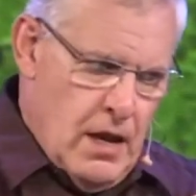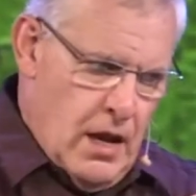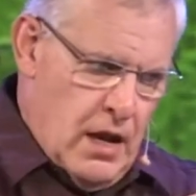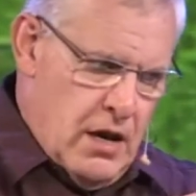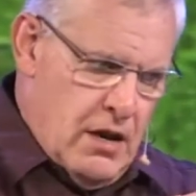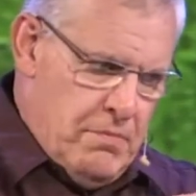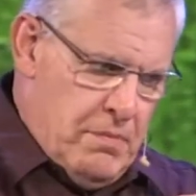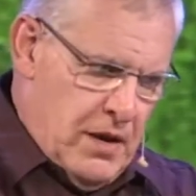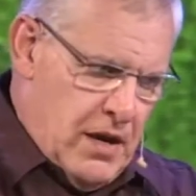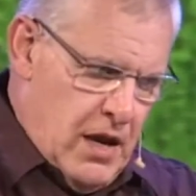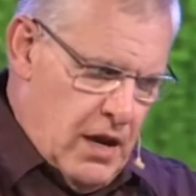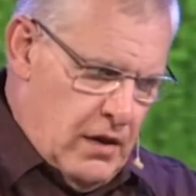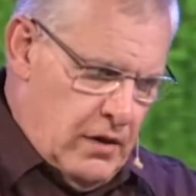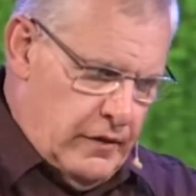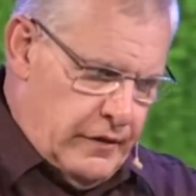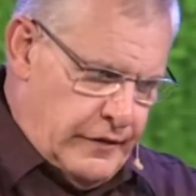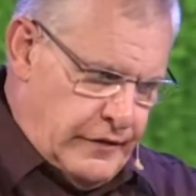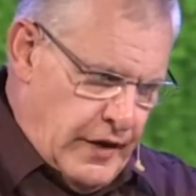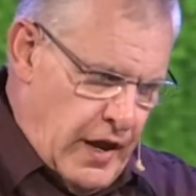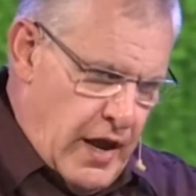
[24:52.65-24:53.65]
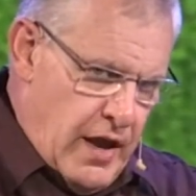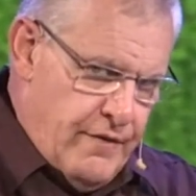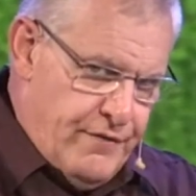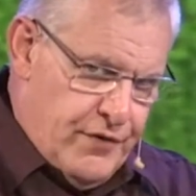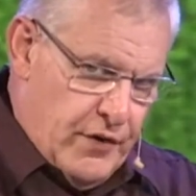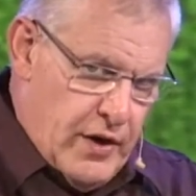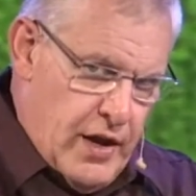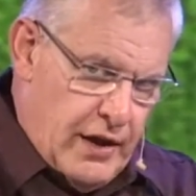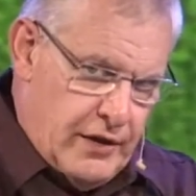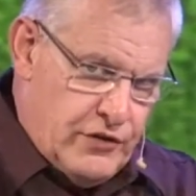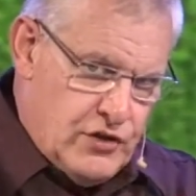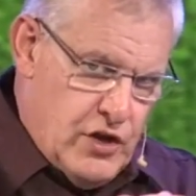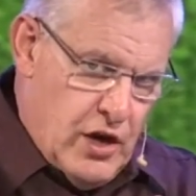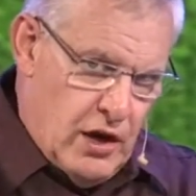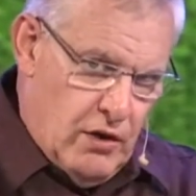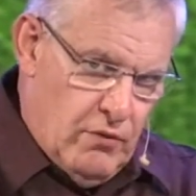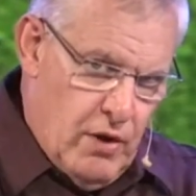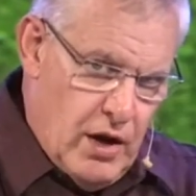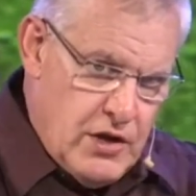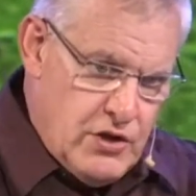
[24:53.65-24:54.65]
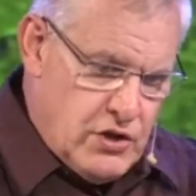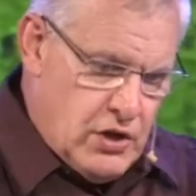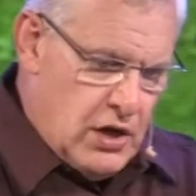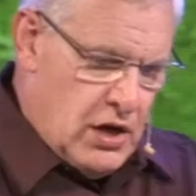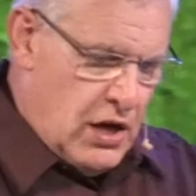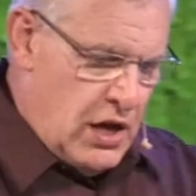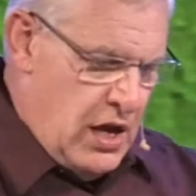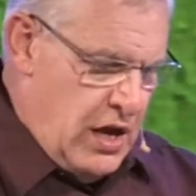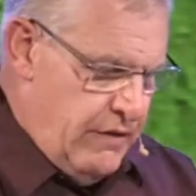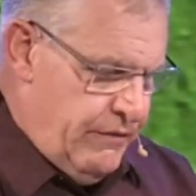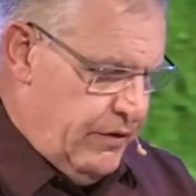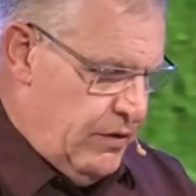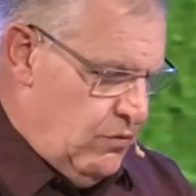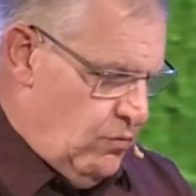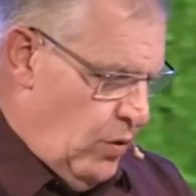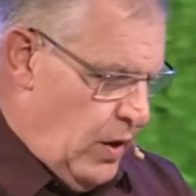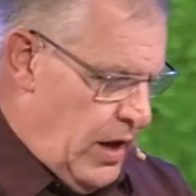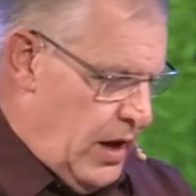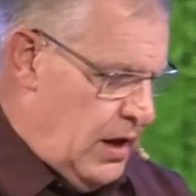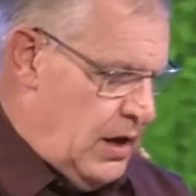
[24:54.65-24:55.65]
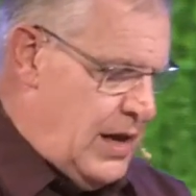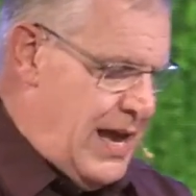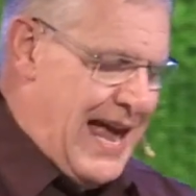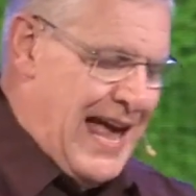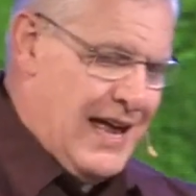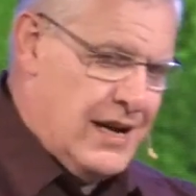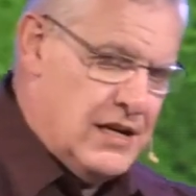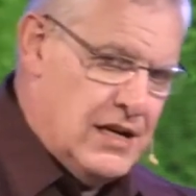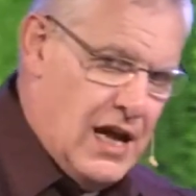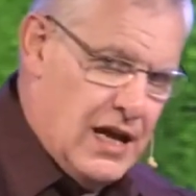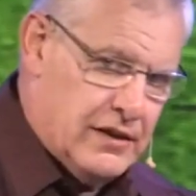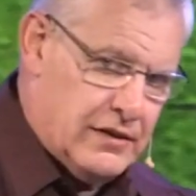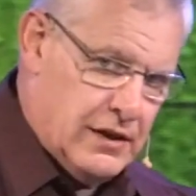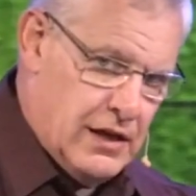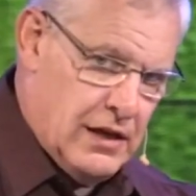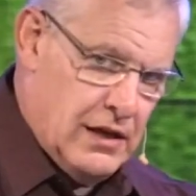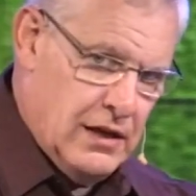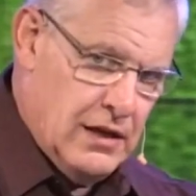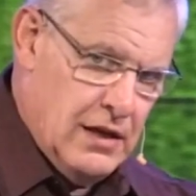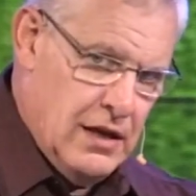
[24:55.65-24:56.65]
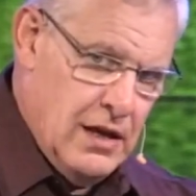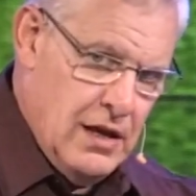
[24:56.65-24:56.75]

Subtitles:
And he began to save for next generation, even when he had nothing.